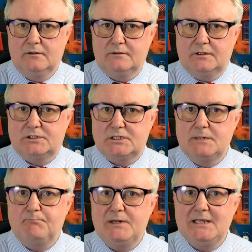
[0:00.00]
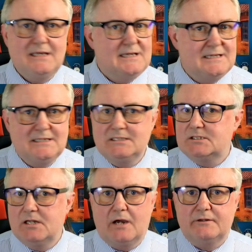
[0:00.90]
There simply
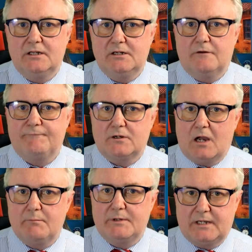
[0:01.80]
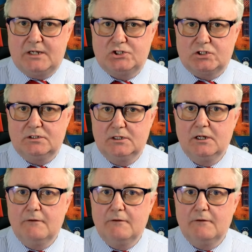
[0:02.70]
is not enough accommodation